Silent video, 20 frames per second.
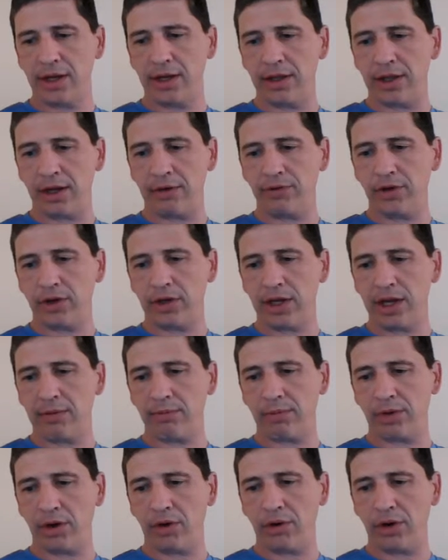And if you
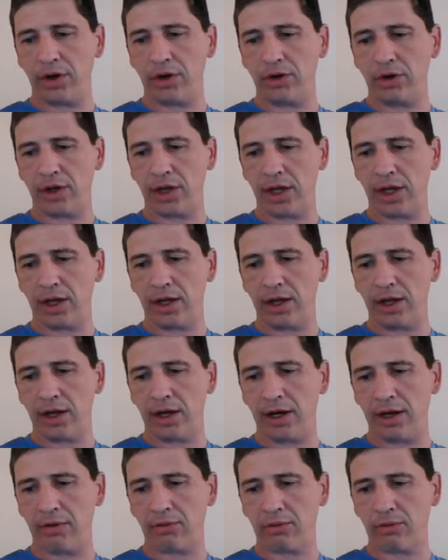keep going and you get
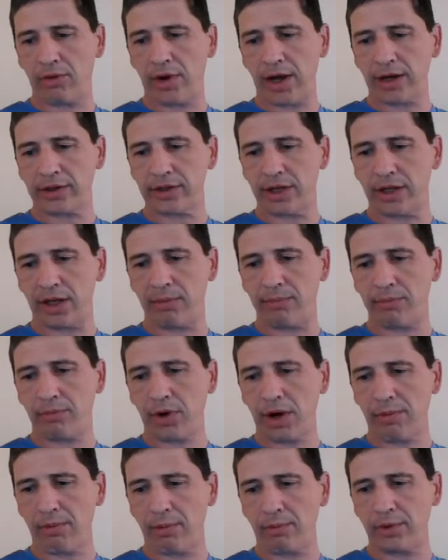racked up,
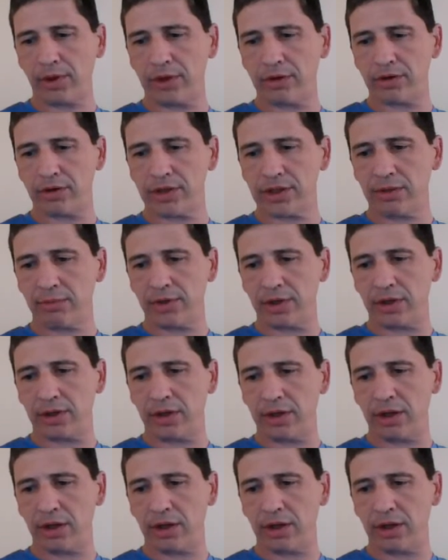probably there's something